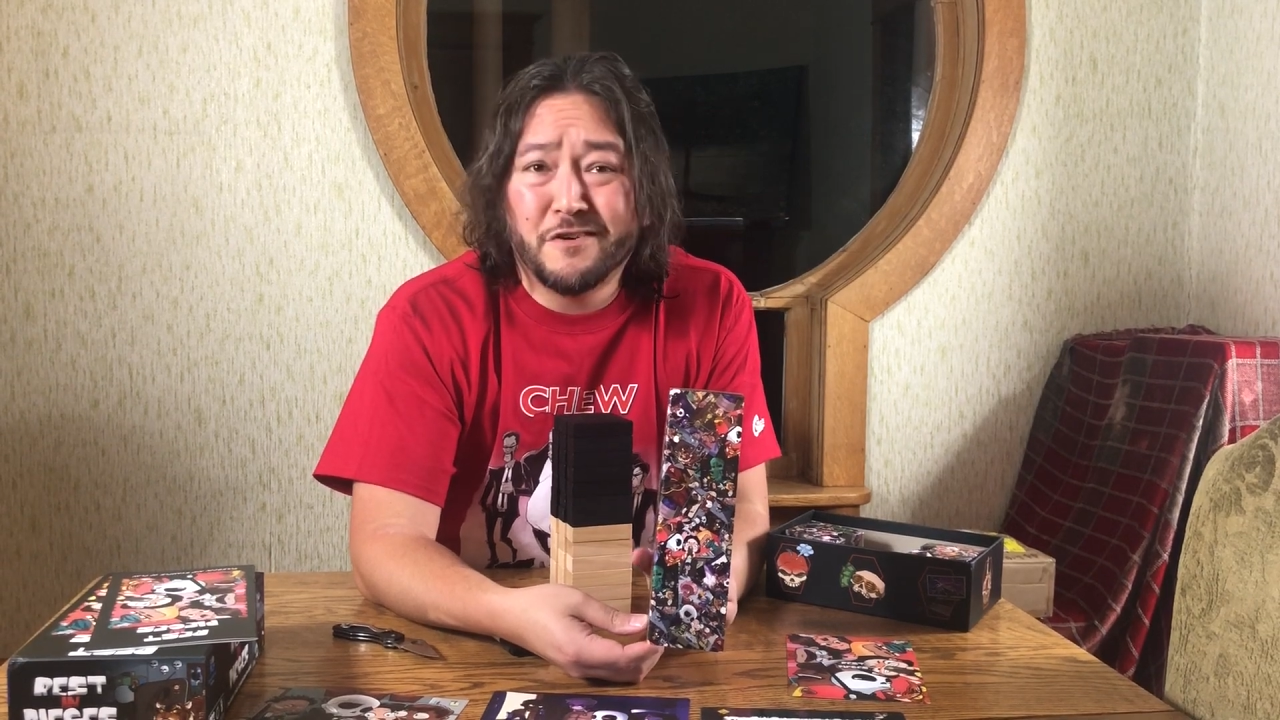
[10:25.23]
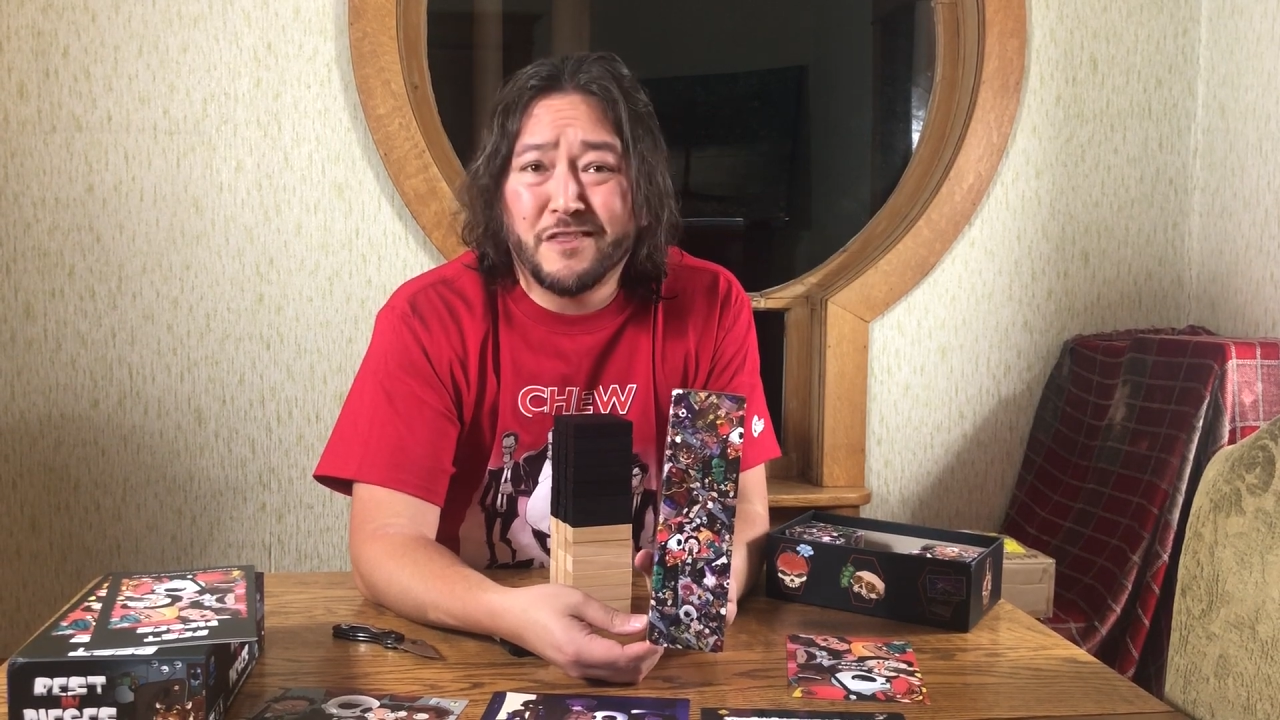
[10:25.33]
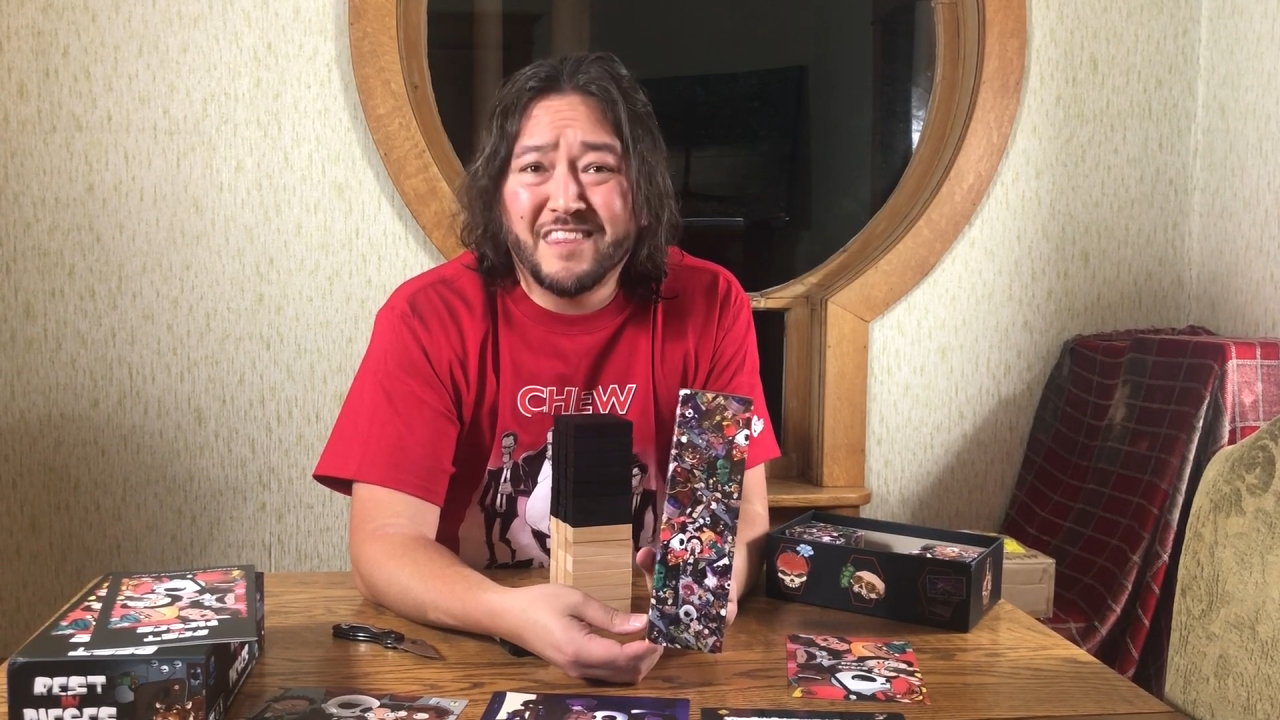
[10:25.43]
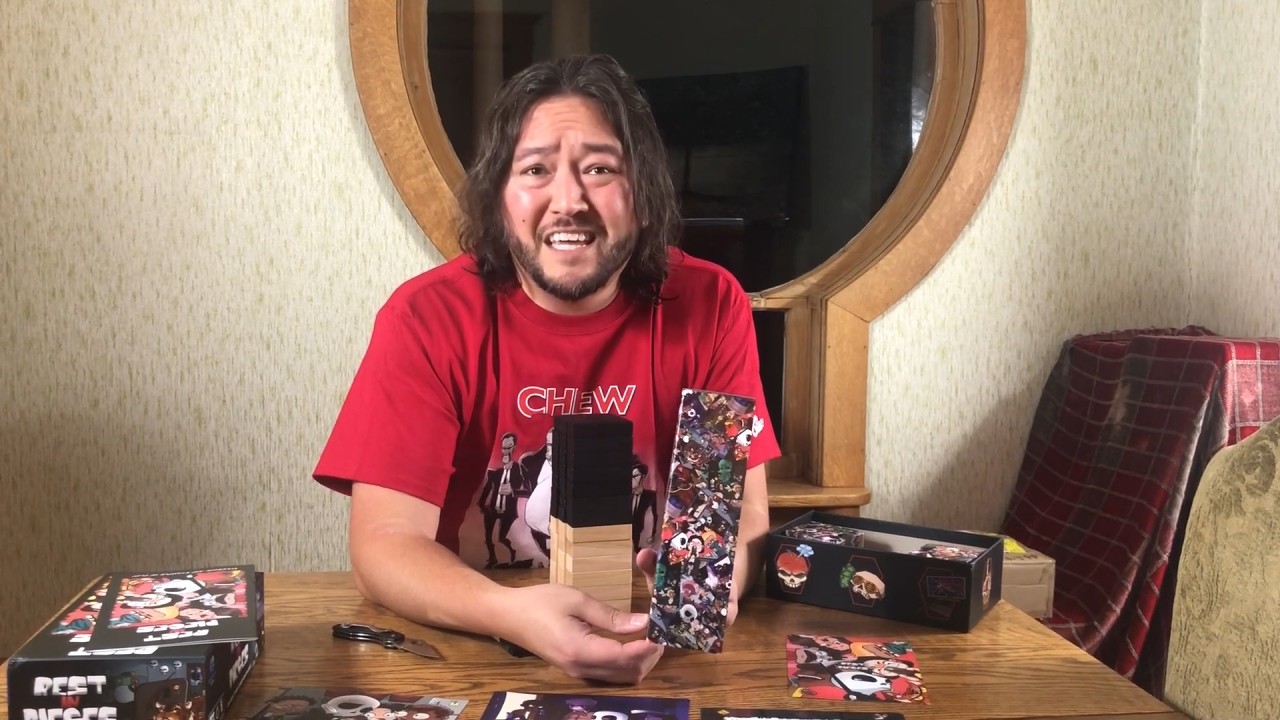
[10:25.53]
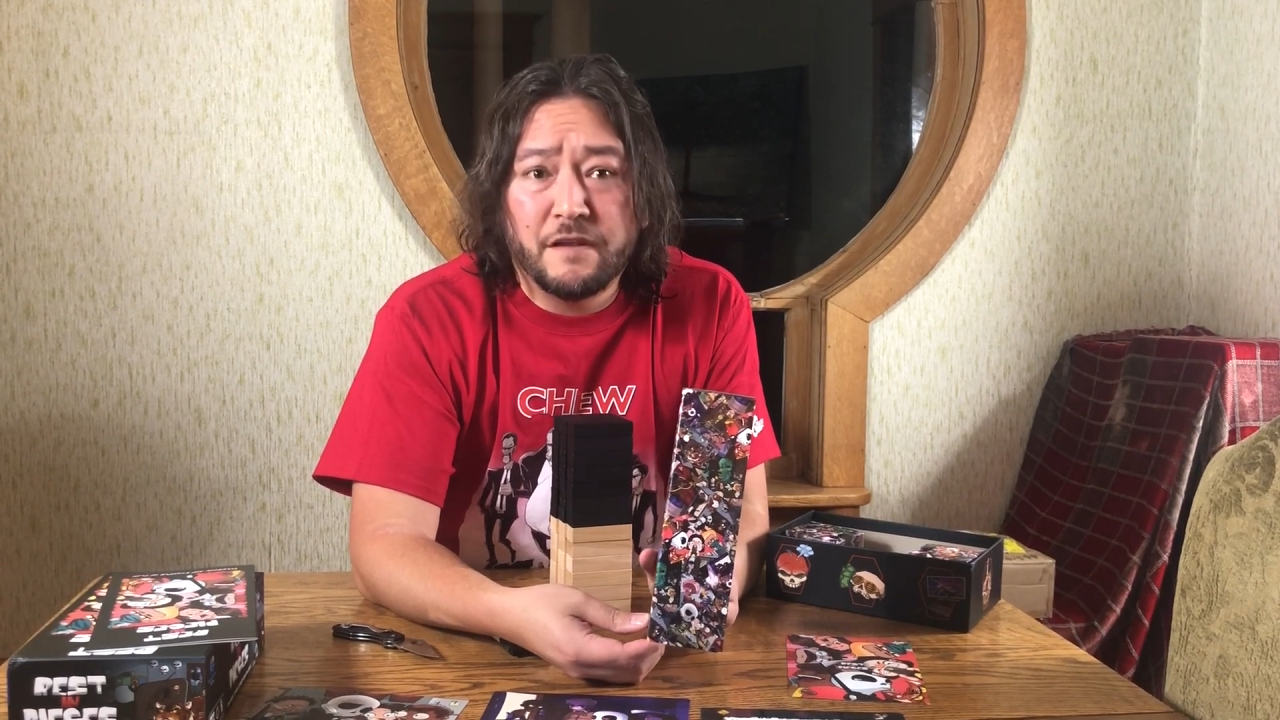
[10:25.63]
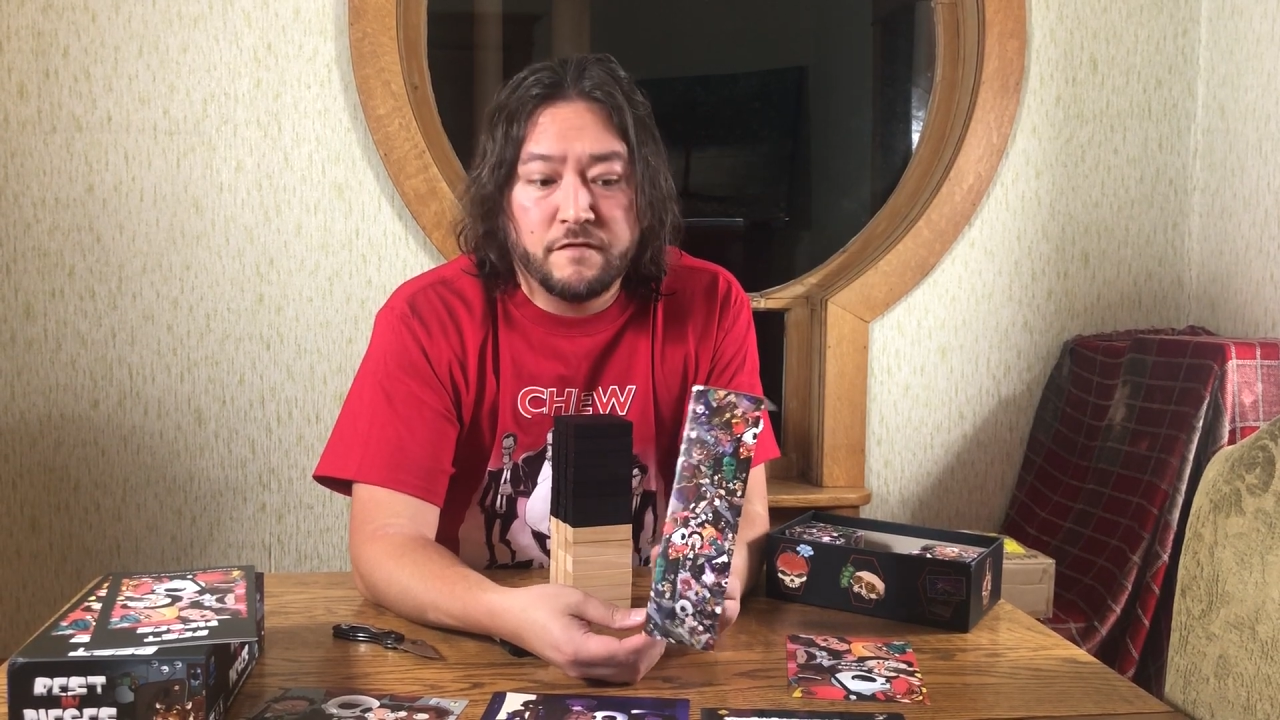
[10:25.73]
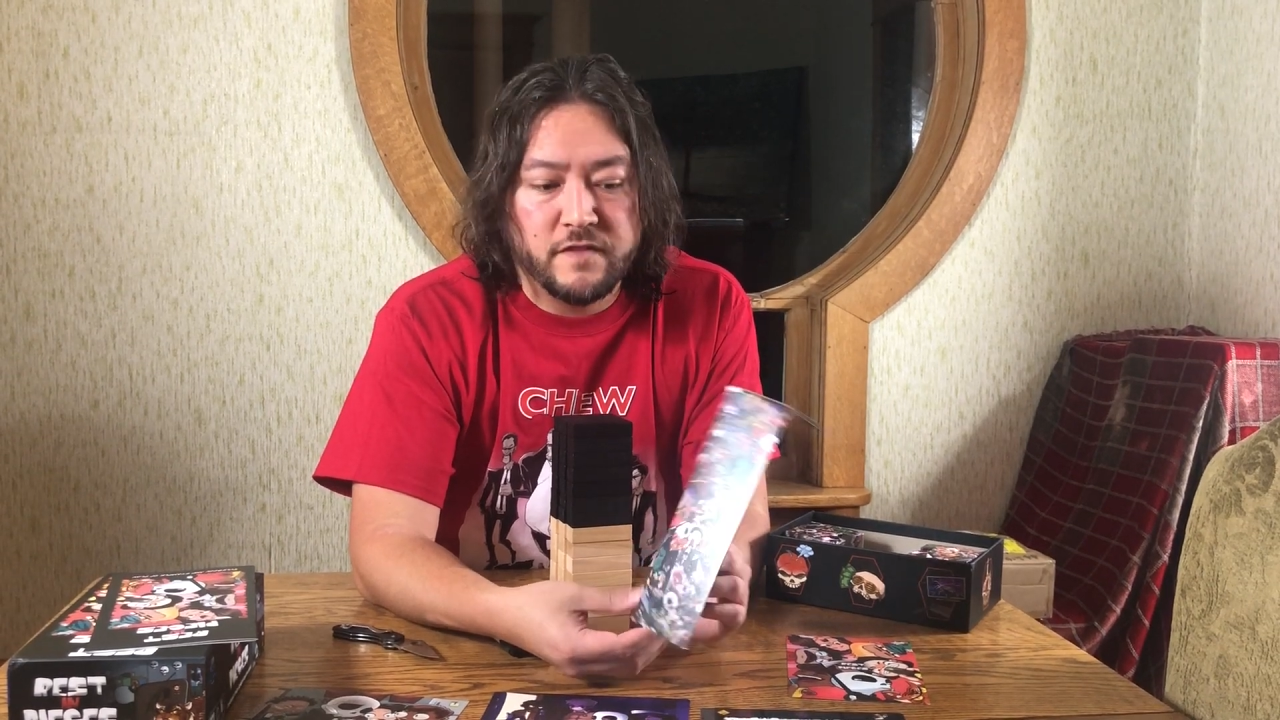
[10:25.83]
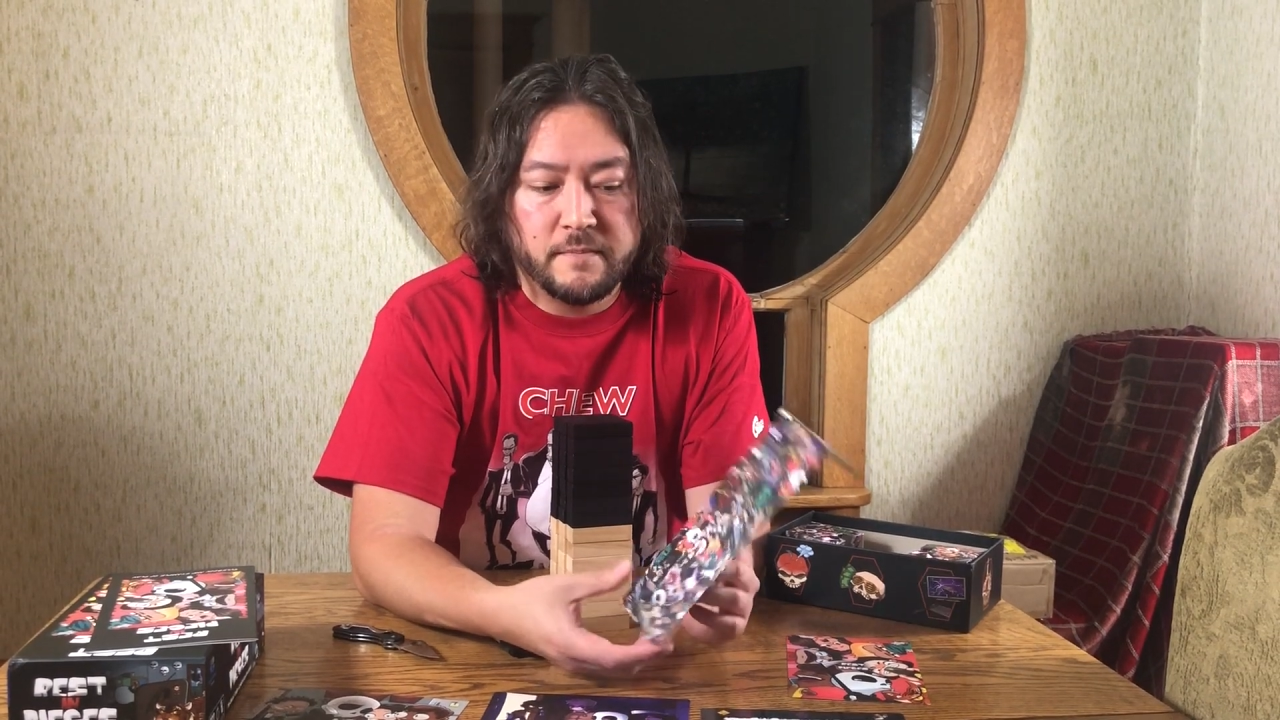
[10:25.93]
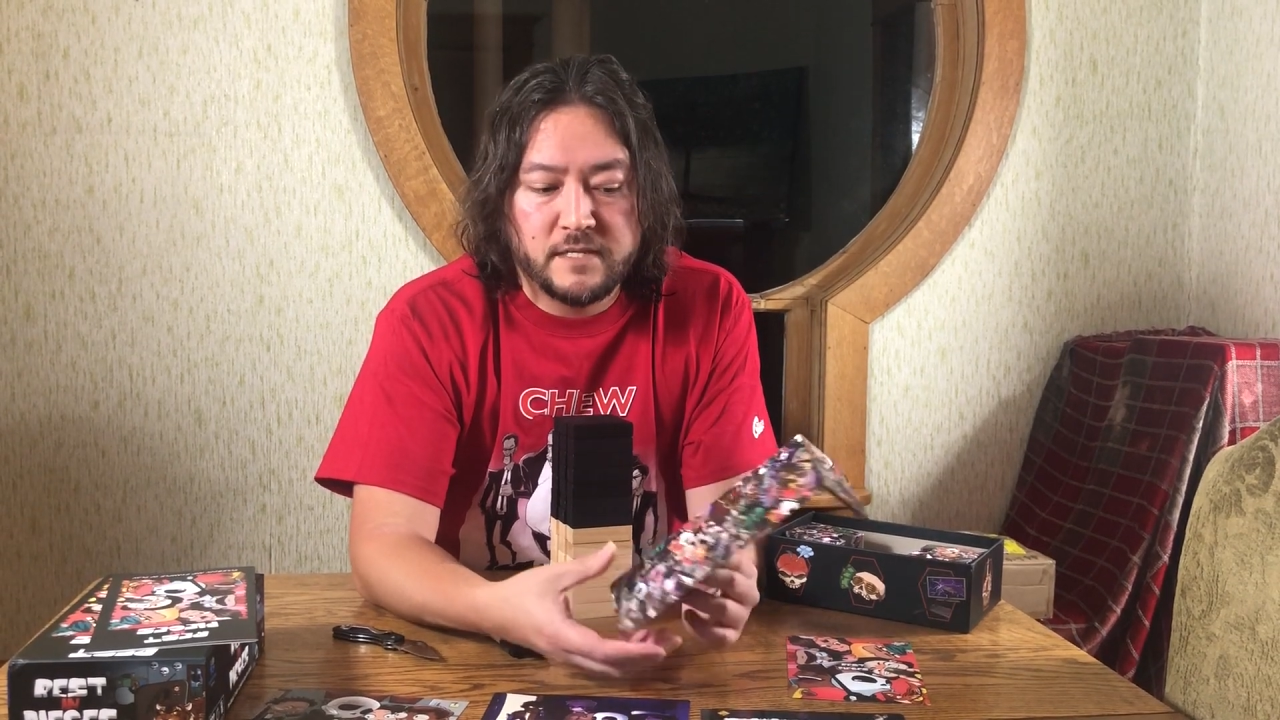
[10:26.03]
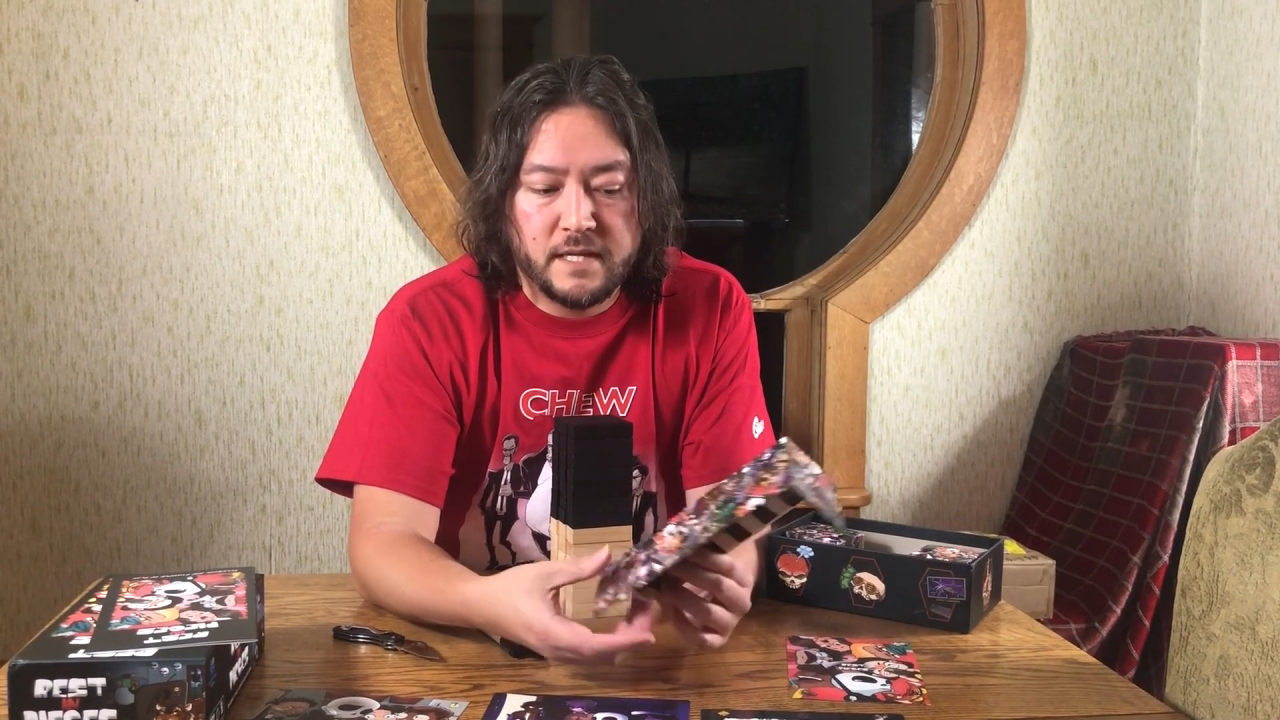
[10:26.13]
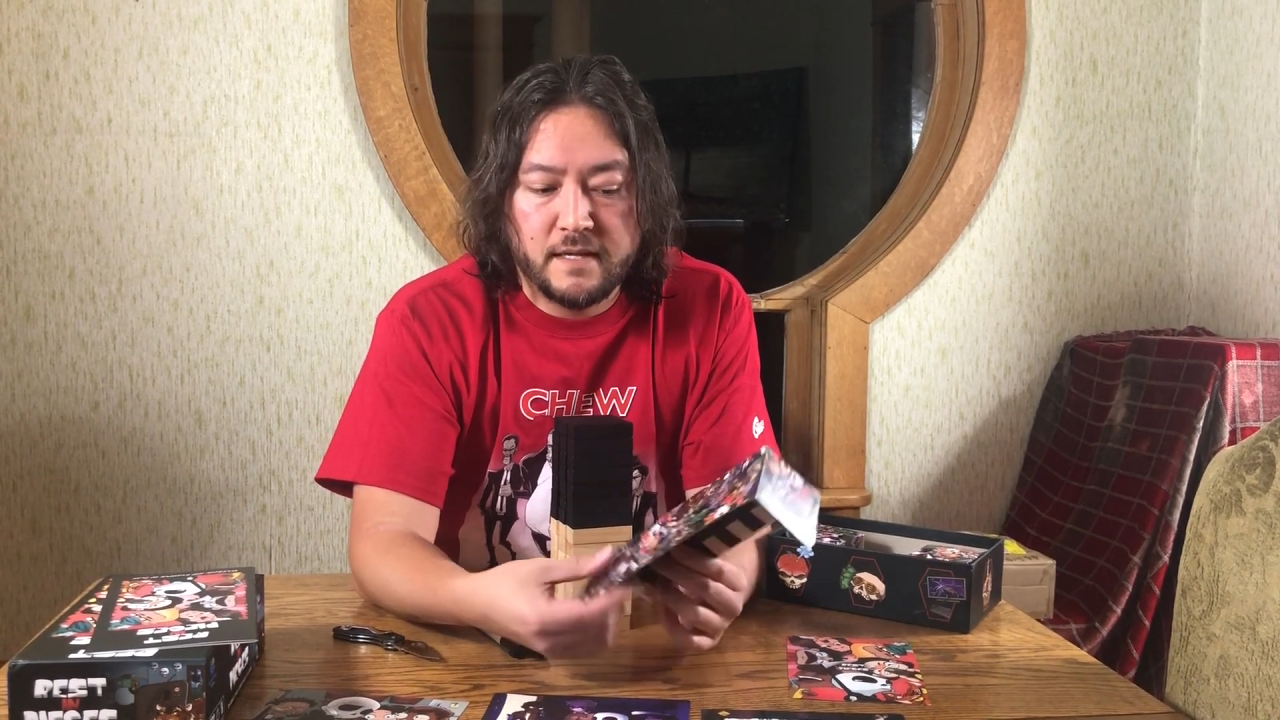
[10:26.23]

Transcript: are thin and flimsy.